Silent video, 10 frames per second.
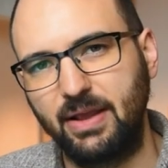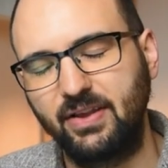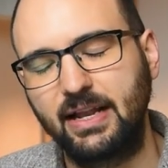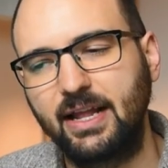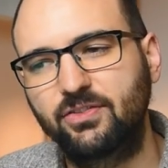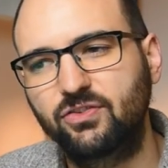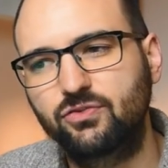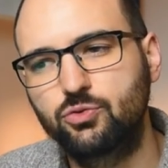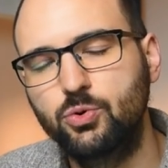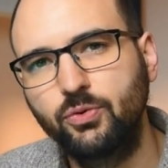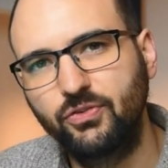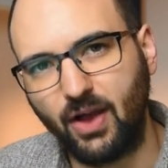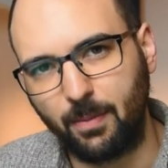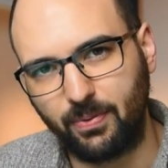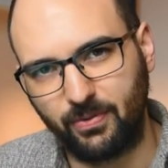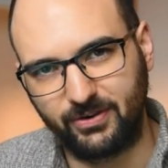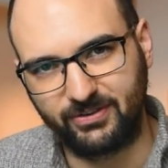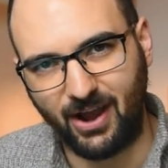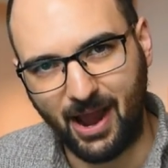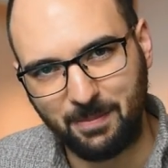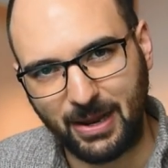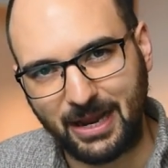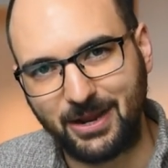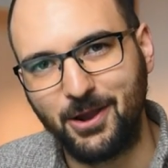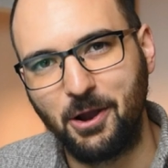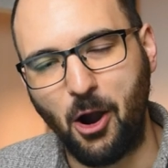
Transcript: Basically, it screws up the timing